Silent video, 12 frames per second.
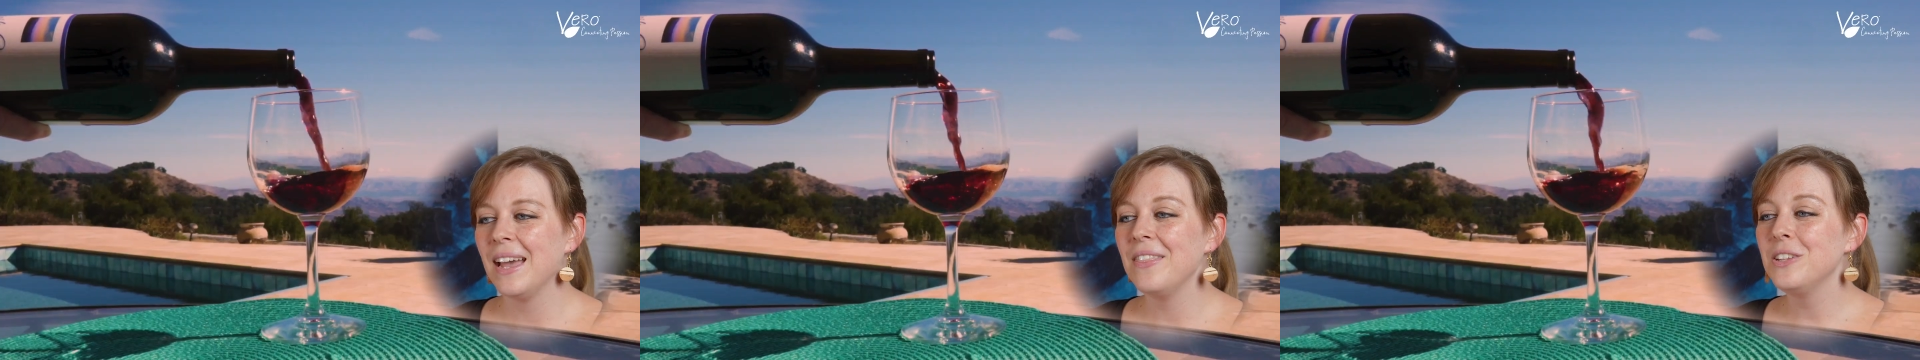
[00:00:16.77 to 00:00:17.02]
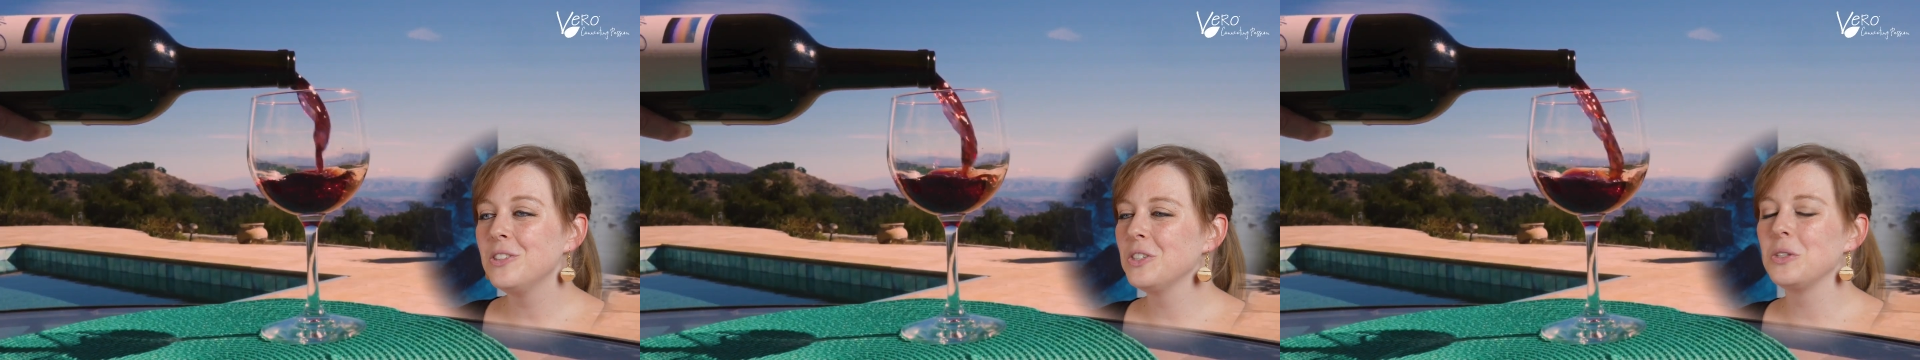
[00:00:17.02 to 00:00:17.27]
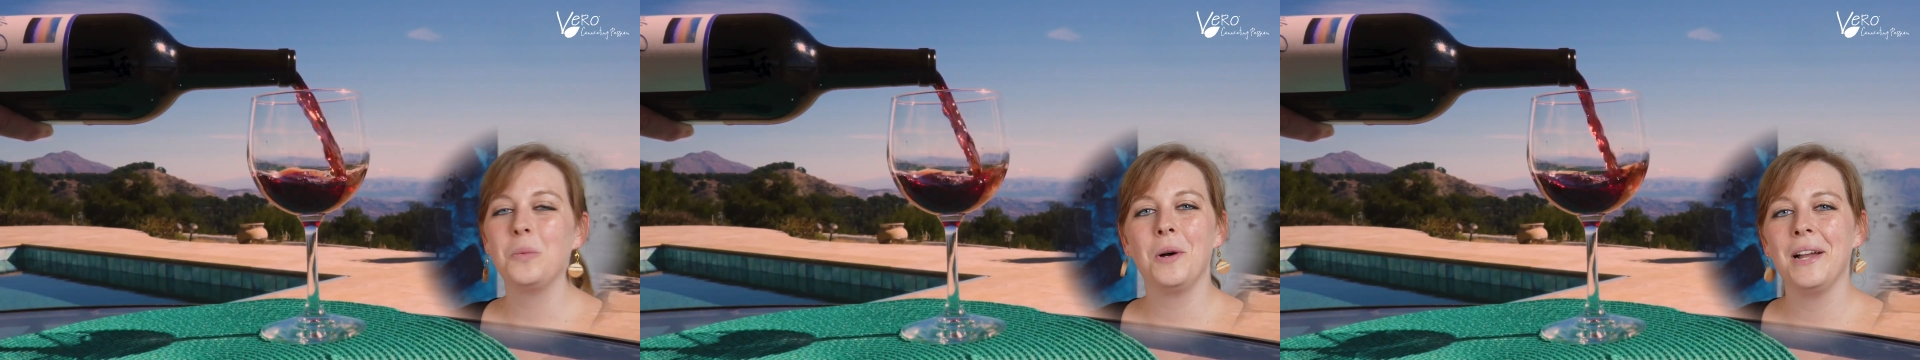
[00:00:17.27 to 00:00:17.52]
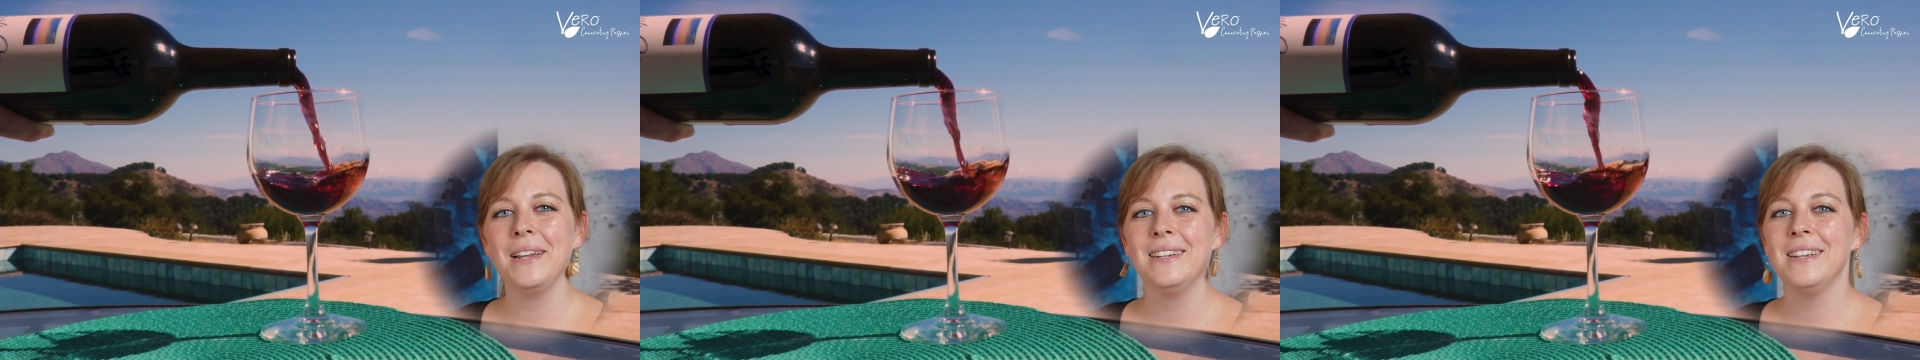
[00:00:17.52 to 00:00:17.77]
And this is a
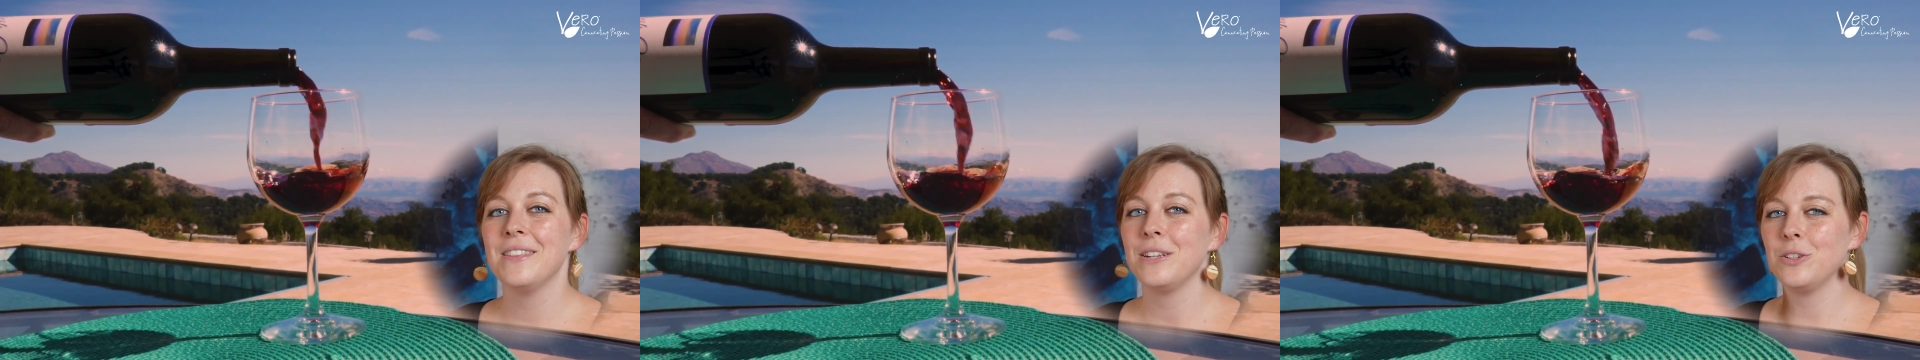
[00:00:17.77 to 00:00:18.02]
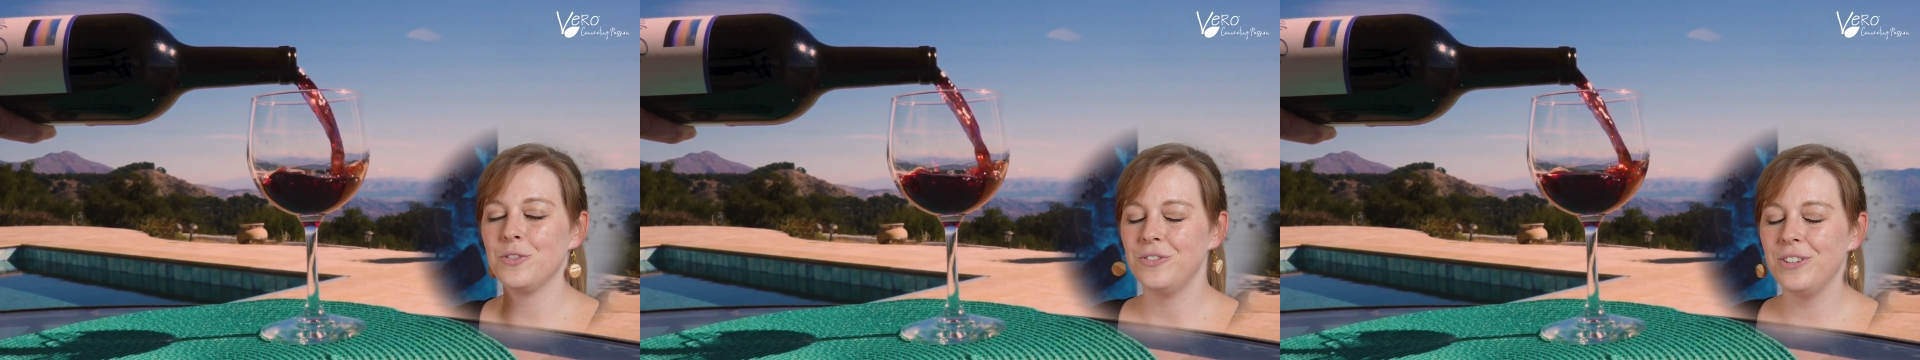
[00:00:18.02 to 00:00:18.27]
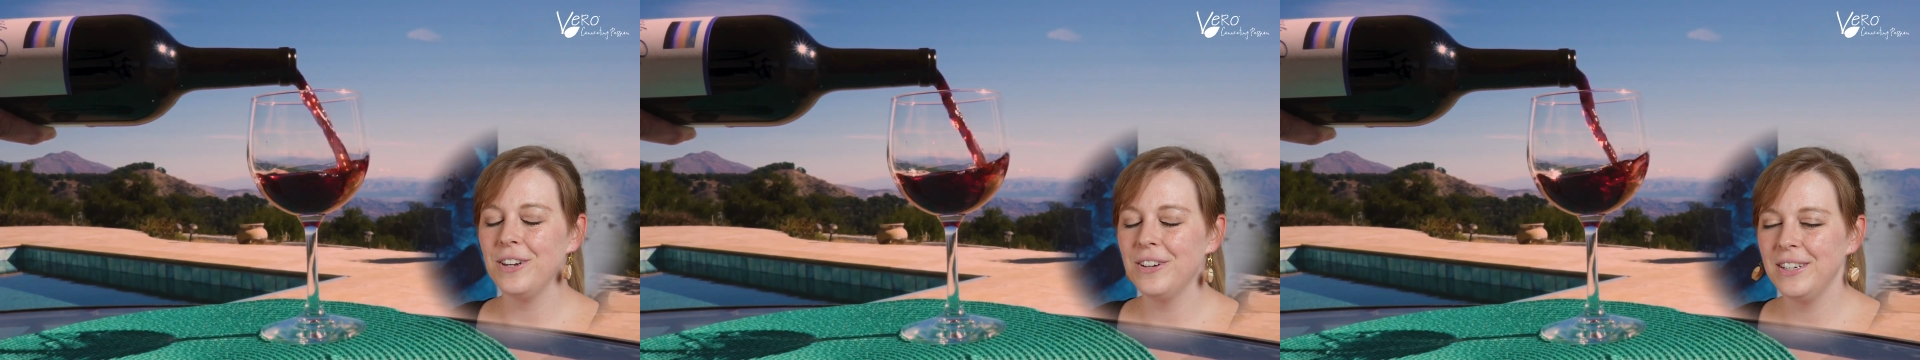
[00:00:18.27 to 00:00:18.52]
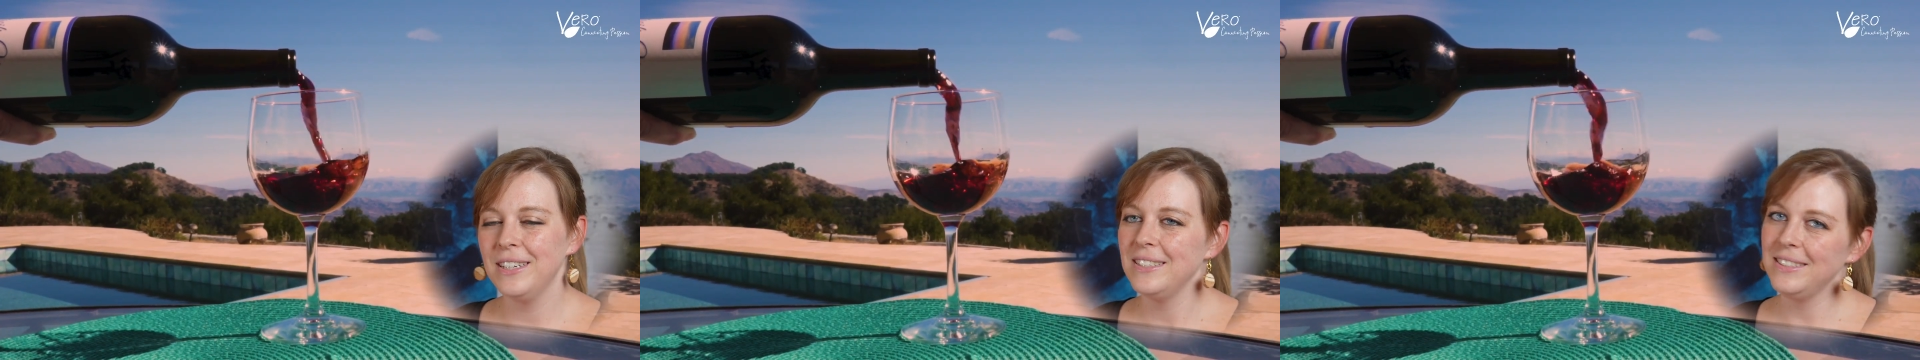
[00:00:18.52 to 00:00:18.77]
wine that is
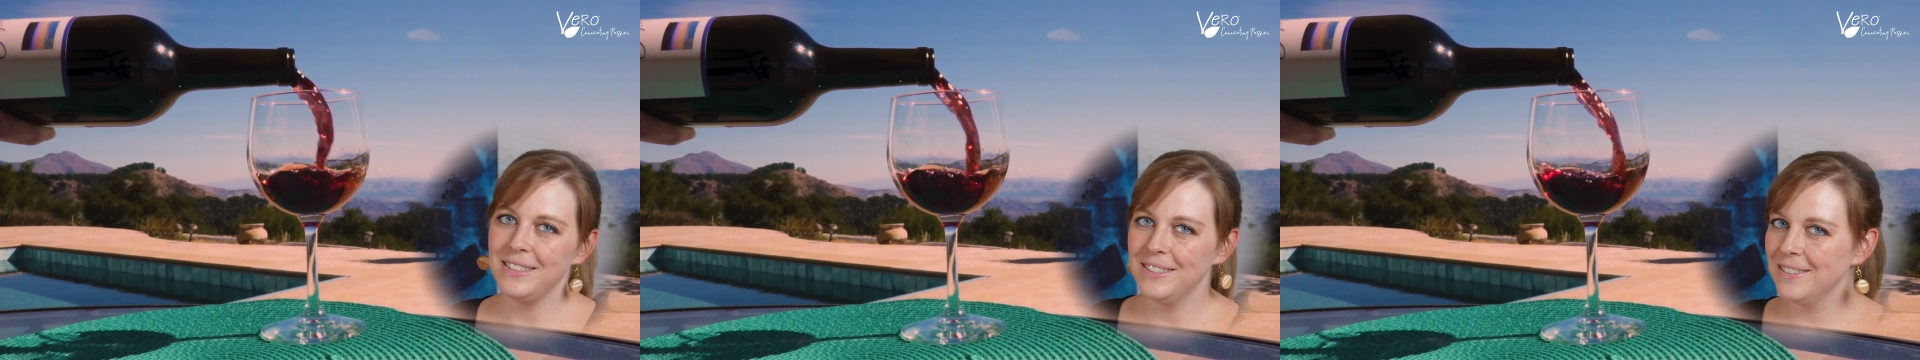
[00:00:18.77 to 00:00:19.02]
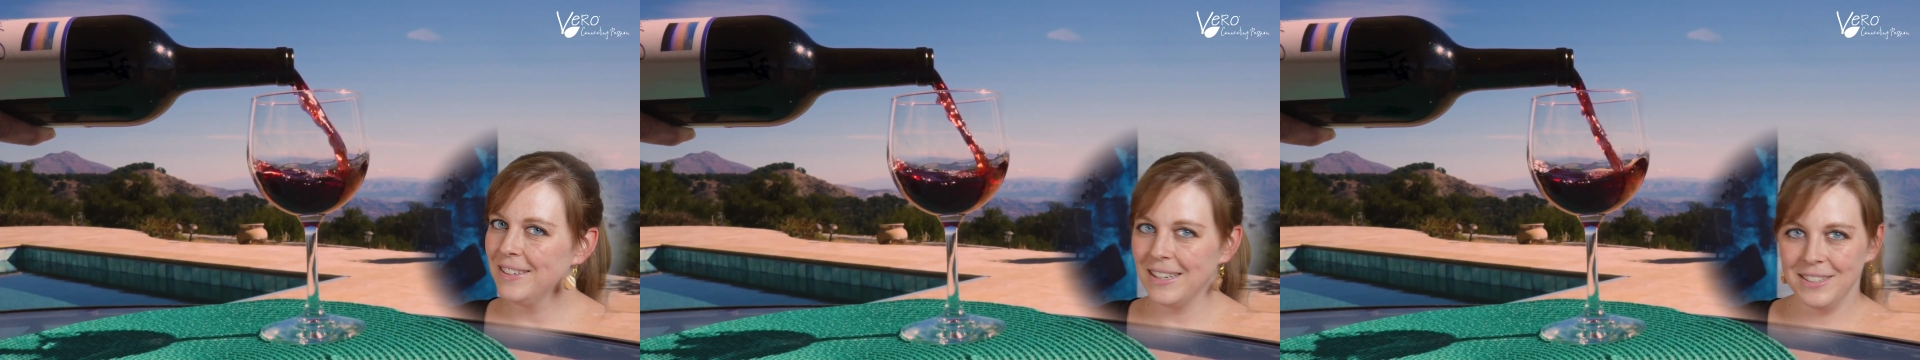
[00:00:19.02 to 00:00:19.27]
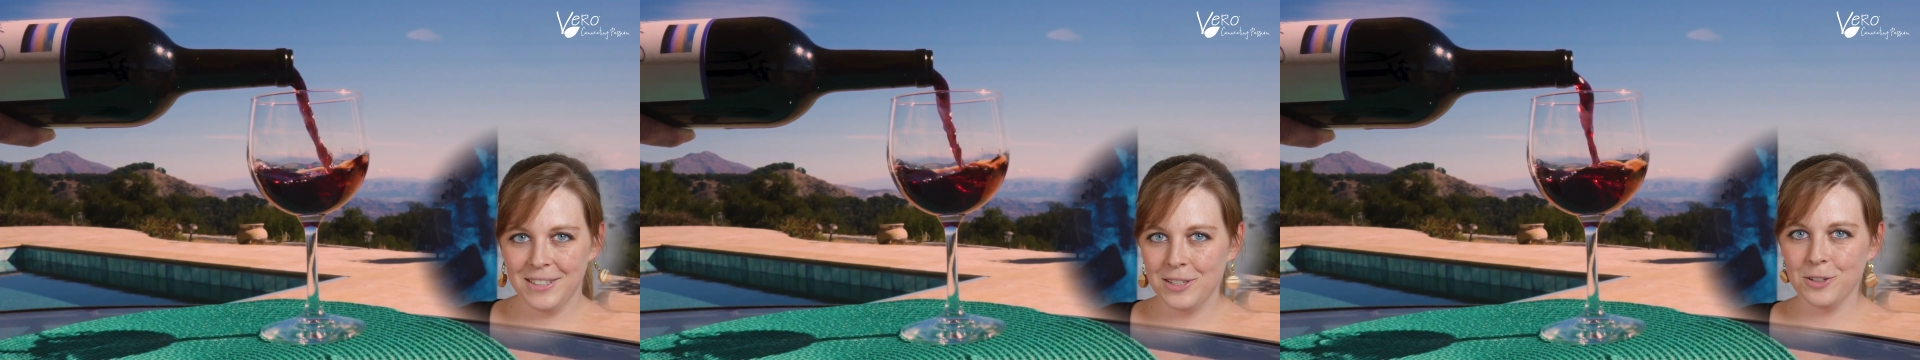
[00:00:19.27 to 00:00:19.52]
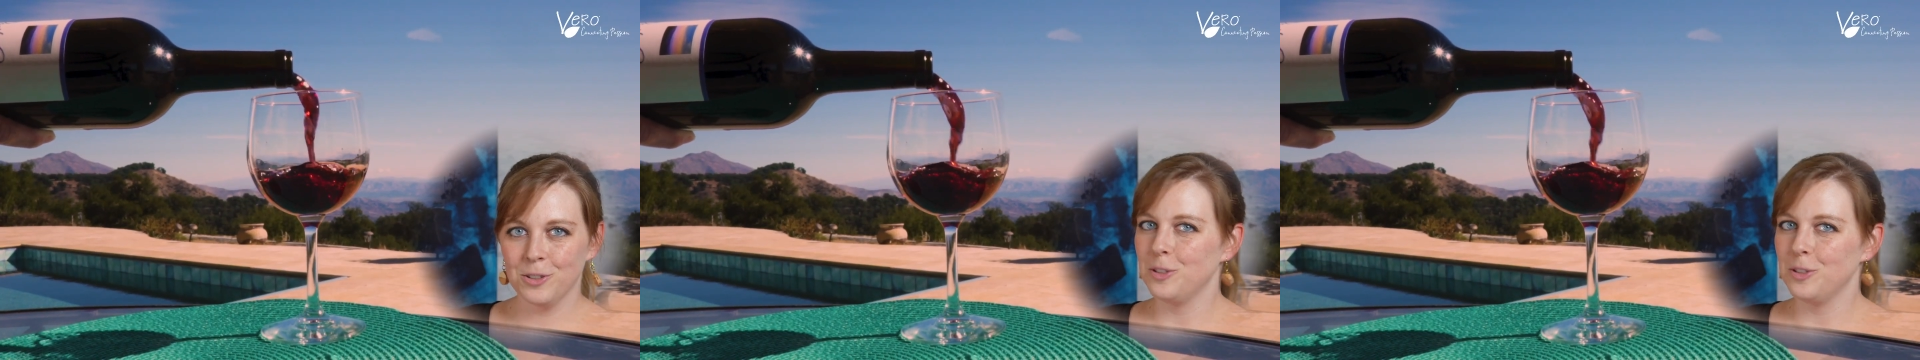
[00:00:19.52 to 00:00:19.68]
very near and dear